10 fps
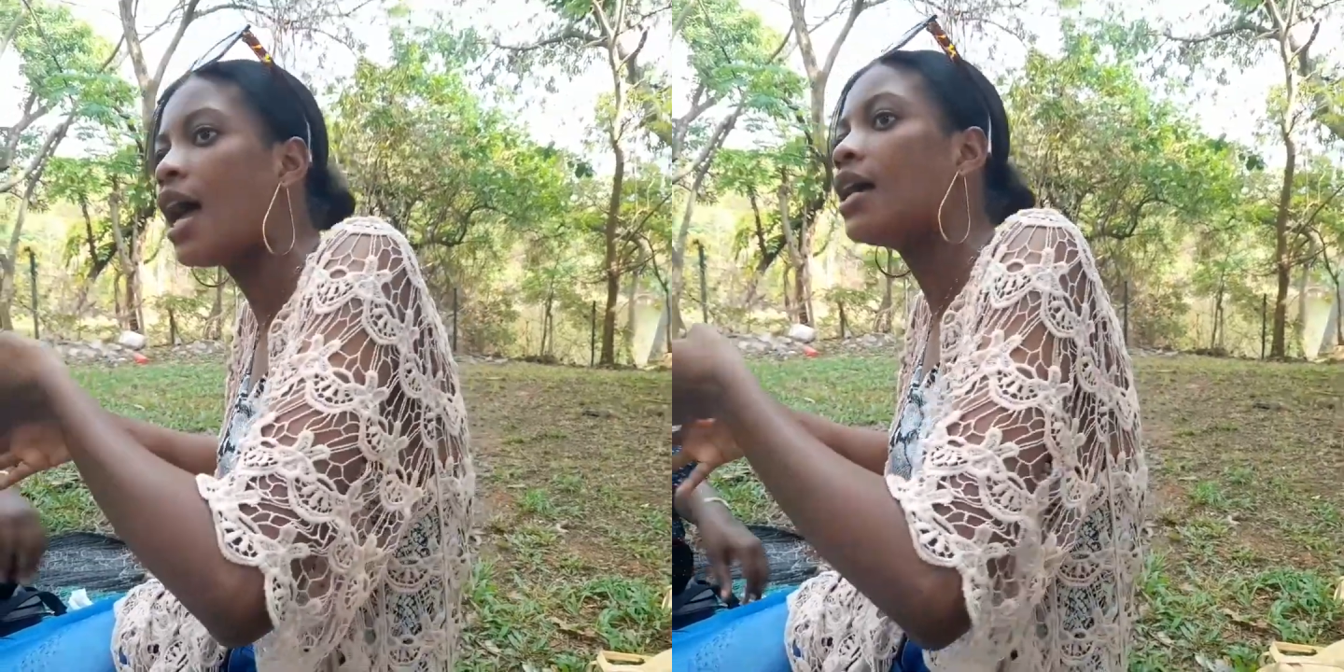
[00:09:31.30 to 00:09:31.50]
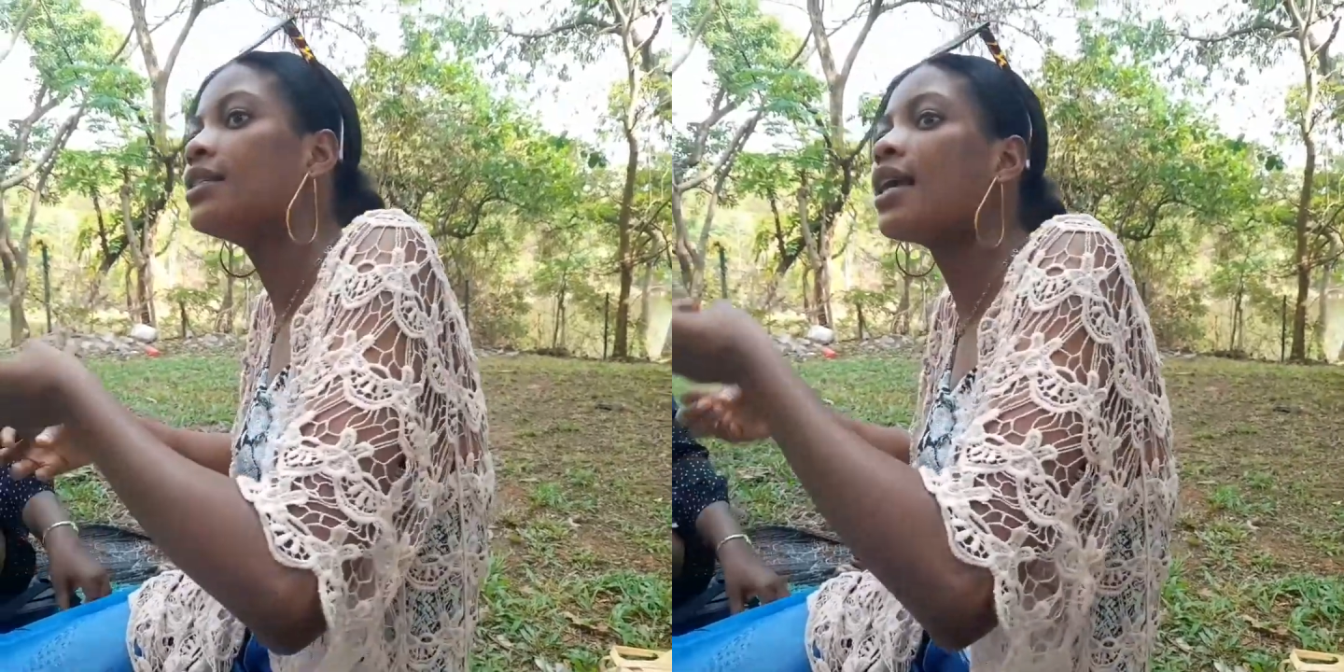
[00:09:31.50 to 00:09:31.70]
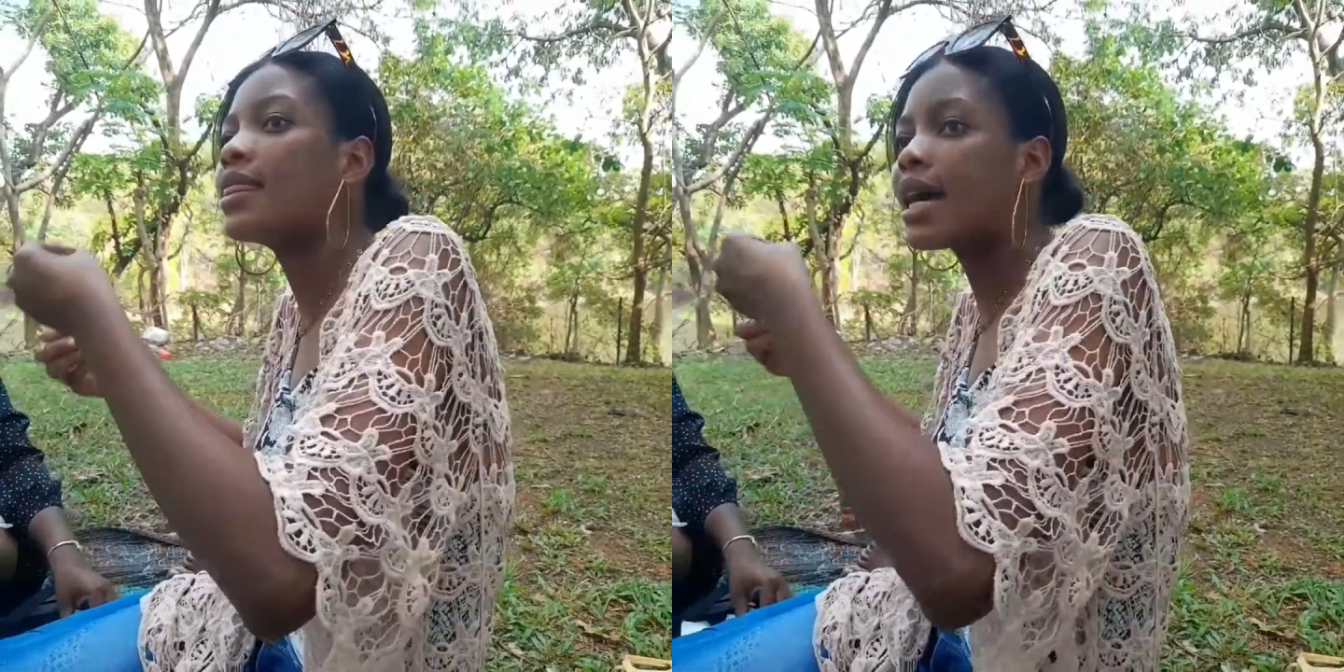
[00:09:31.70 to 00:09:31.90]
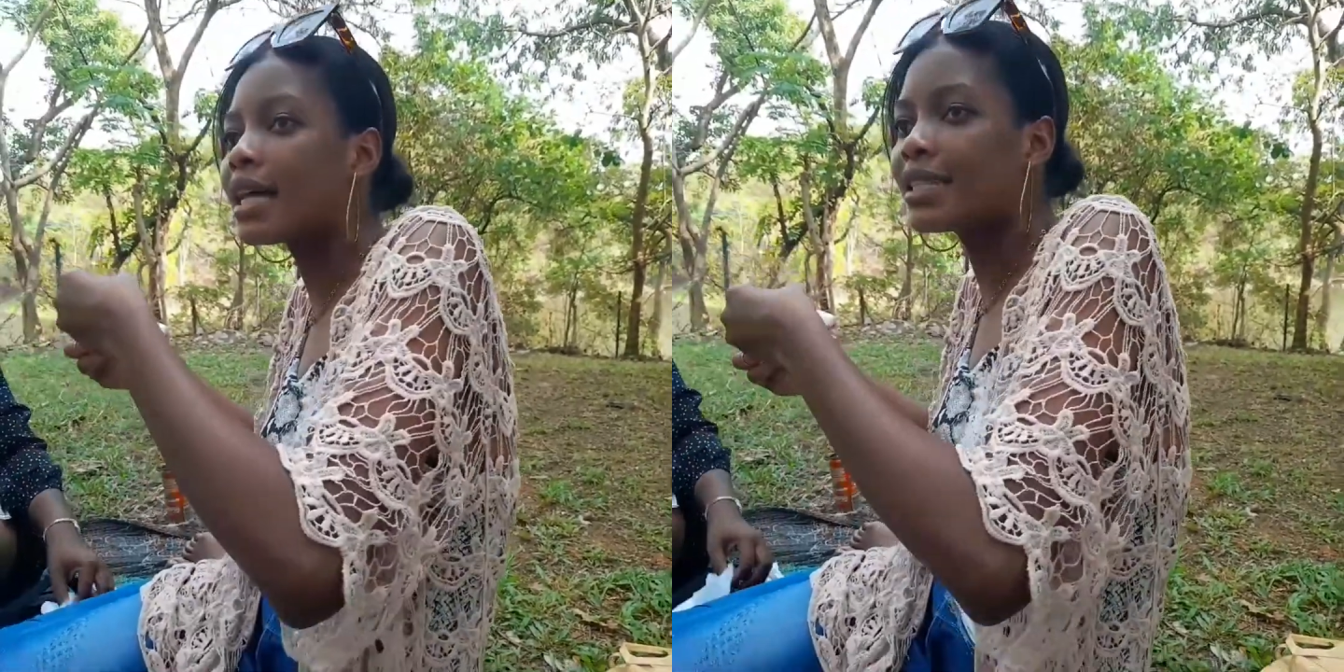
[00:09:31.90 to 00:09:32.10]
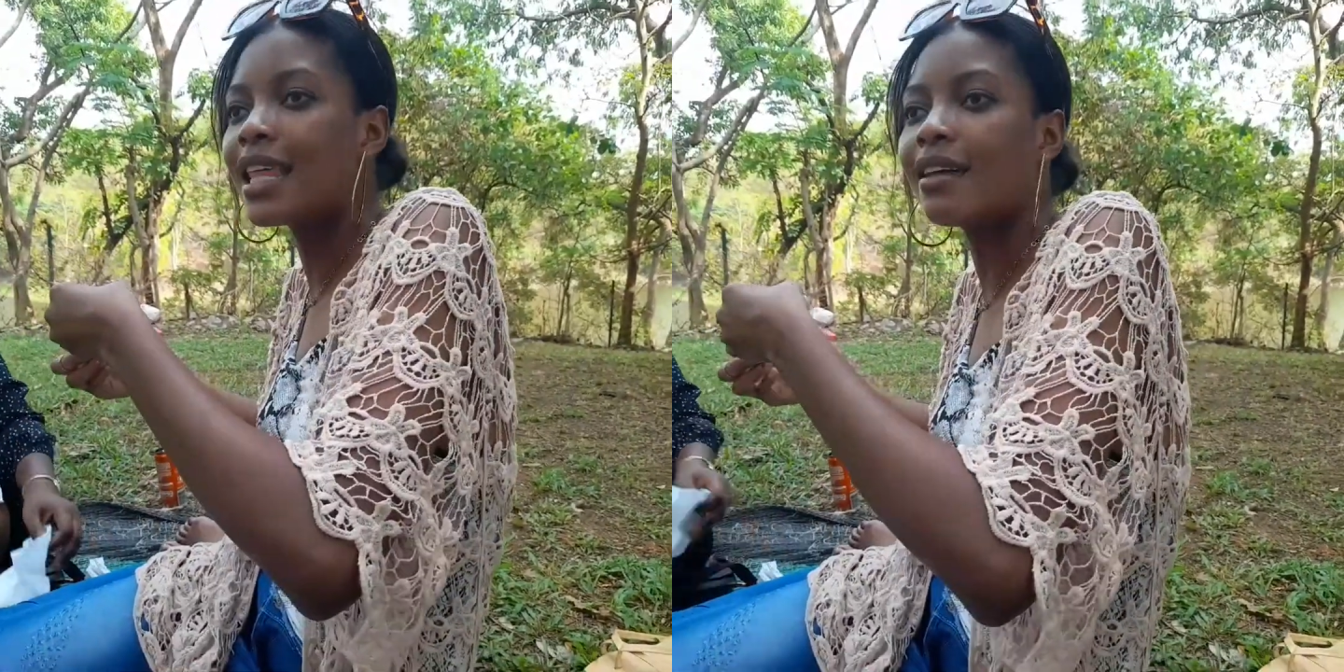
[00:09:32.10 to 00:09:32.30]
He said
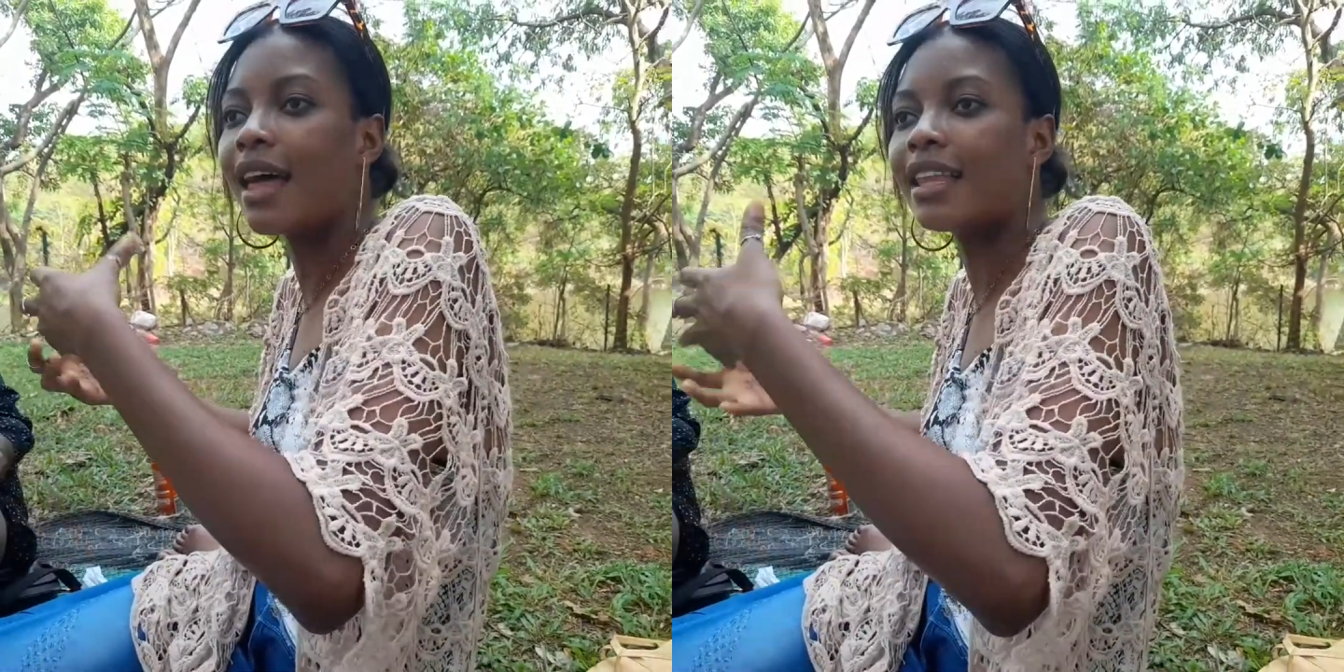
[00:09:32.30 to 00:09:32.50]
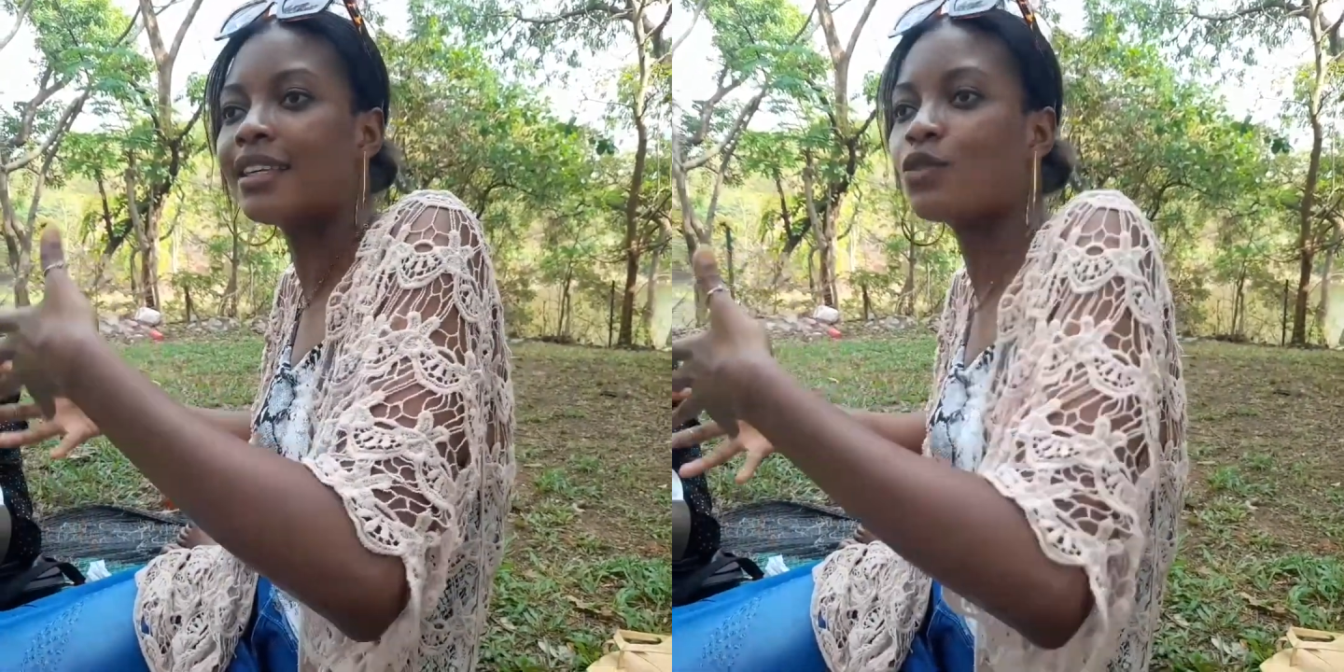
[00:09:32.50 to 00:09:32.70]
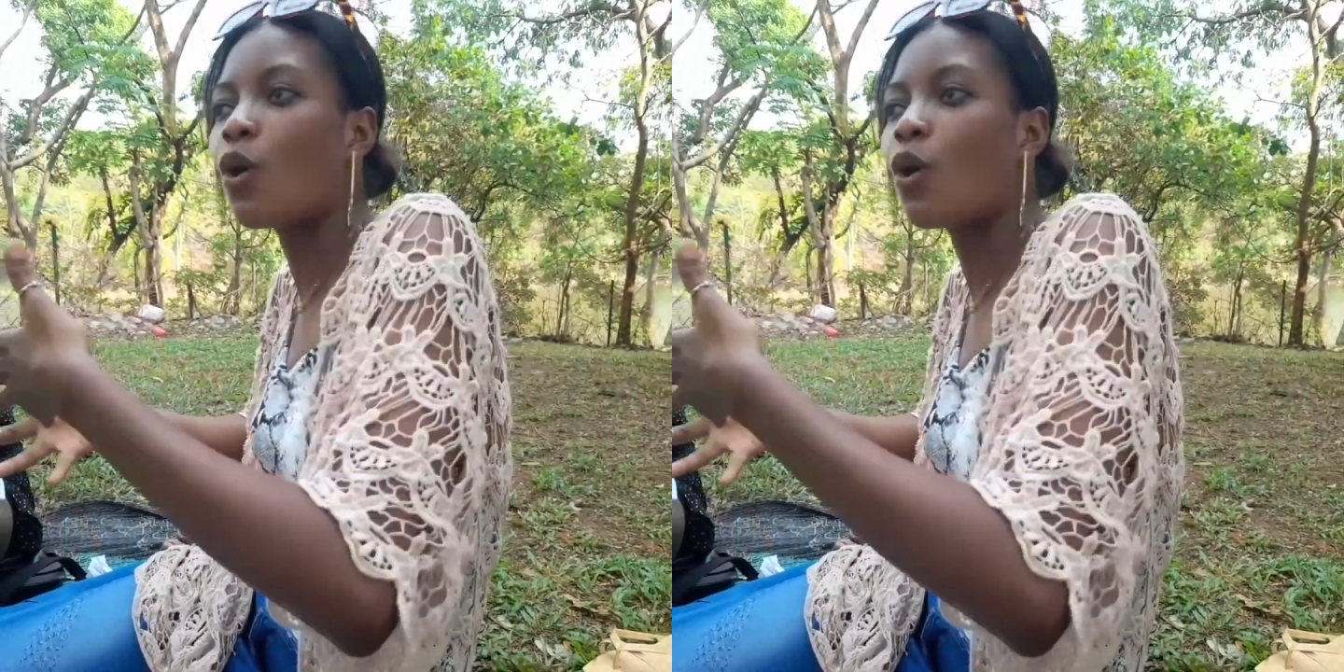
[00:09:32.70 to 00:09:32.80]
that is